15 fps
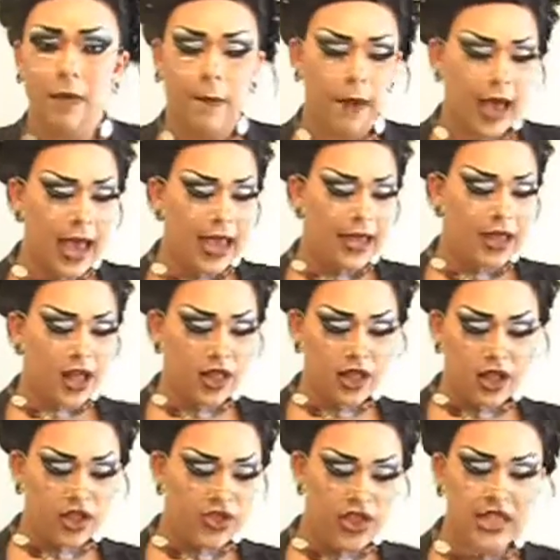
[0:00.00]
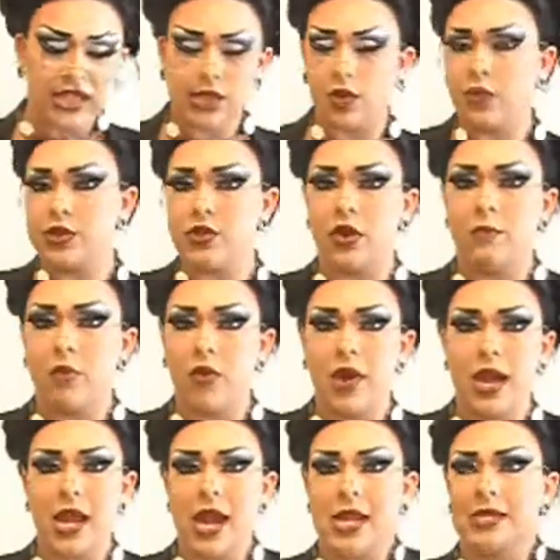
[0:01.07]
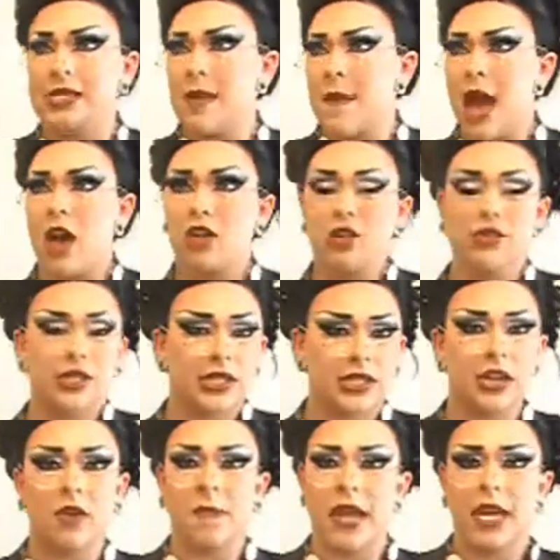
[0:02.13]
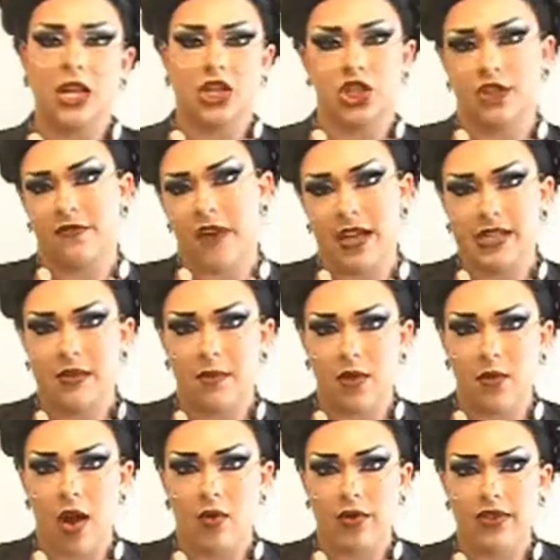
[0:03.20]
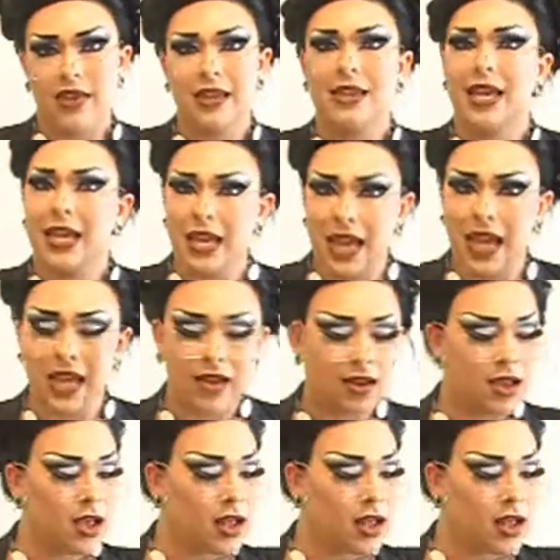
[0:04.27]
but this look was on point, and somehow you still managed to find something wrong with it. Get in.